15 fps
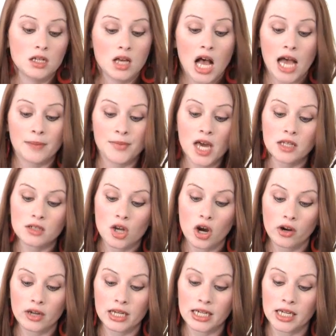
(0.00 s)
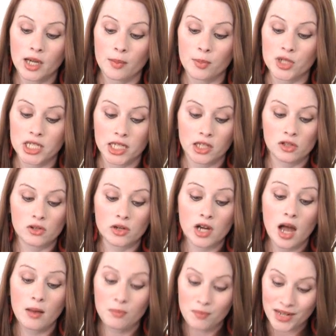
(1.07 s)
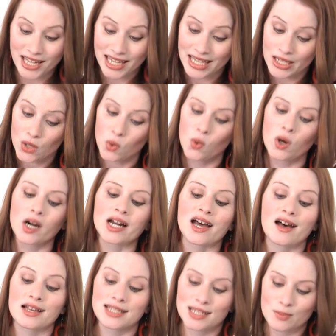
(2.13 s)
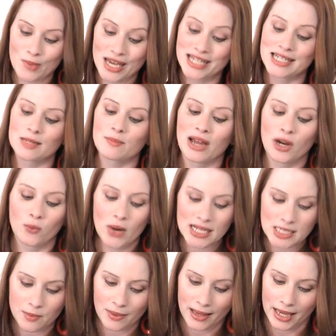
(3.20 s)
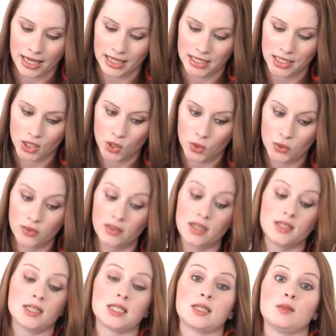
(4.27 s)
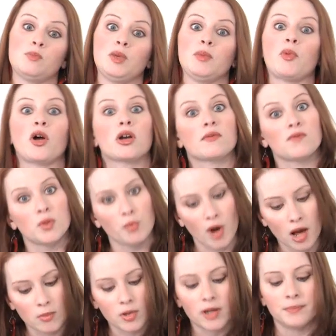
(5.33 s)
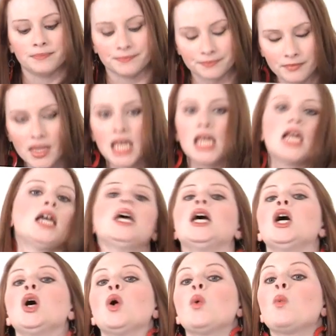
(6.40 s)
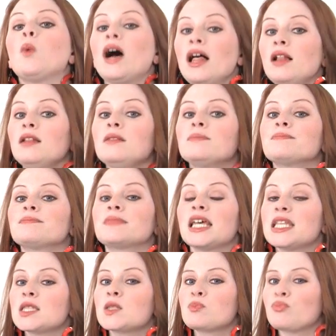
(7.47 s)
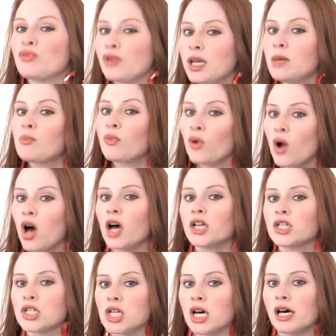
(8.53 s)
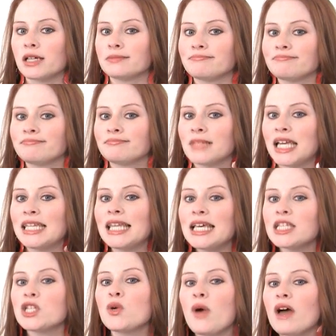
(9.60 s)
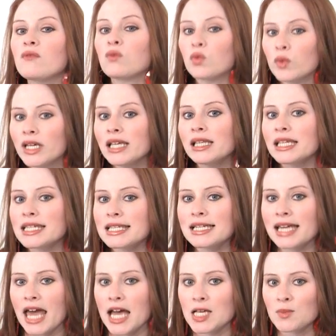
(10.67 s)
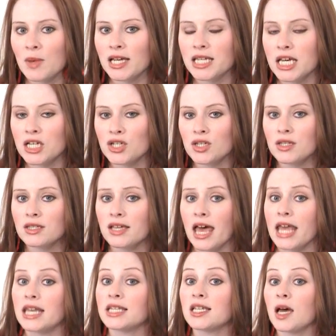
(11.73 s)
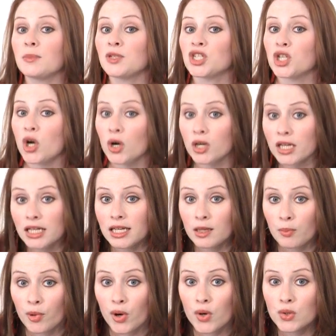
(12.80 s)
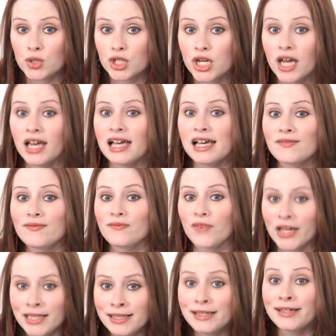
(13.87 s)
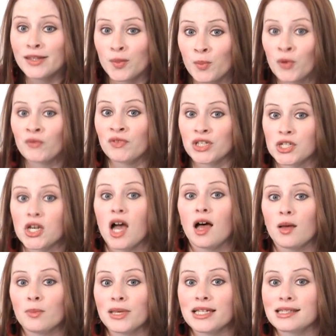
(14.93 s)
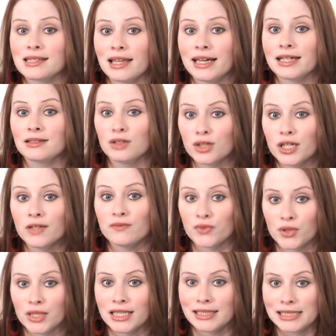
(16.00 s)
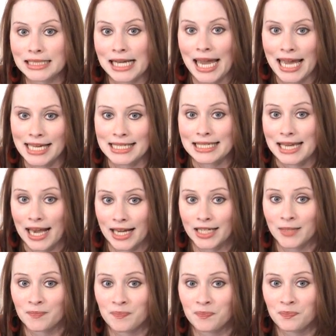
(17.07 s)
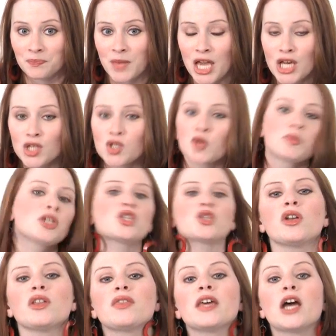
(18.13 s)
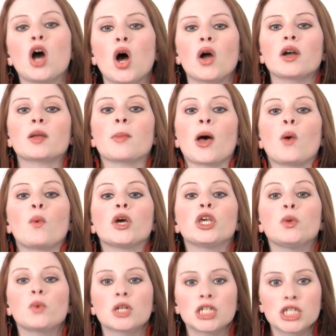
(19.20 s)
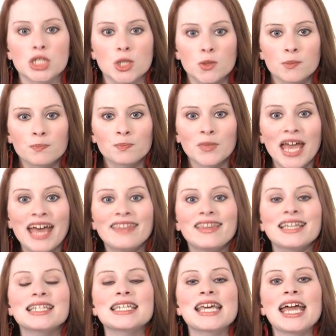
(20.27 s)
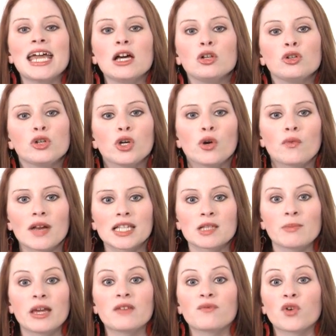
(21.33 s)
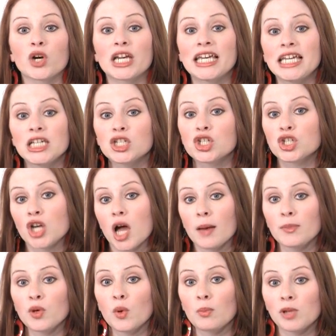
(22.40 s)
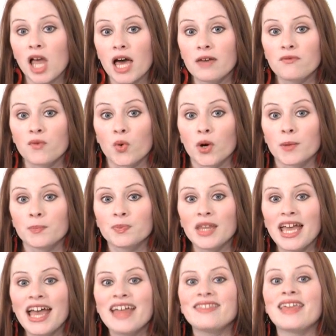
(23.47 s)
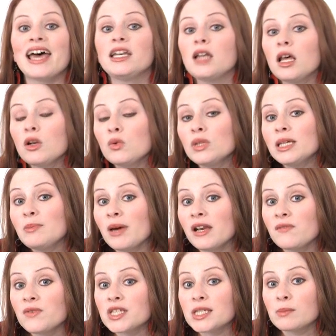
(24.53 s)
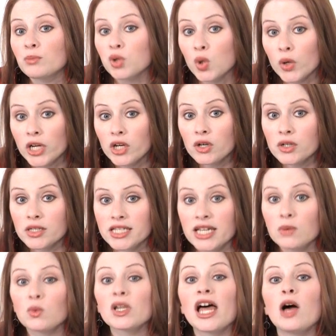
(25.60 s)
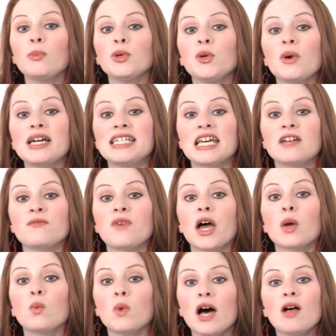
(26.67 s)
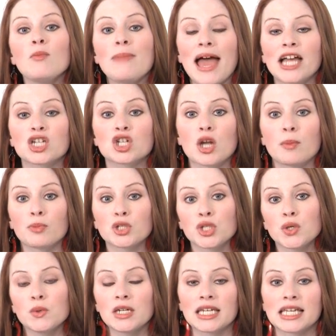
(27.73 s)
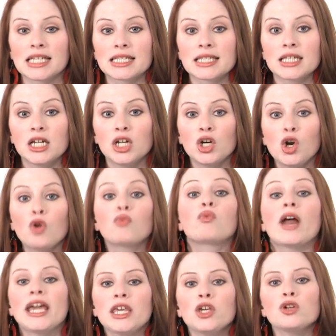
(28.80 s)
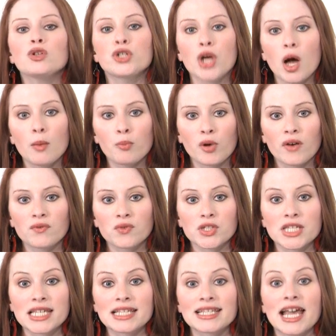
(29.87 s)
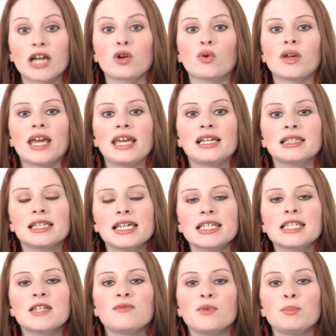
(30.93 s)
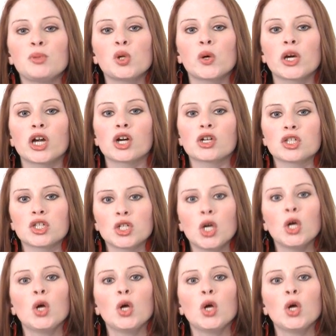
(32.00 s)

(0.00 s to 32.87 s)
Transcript: I'm not targeting a particular company or customizing my resume. Could this be part of the problem? Well, that's pretty broad, John. Unless you have realistic expectations and adopt a targeted approach, finding the perfect job is like looking for a needle in a haystack. So be to think hard about what you want to do. Then tailor your resume for each job you apply for. That not only benefits employers, it will help you identify well matched opportunities. Rank your job preferences and create a list of employers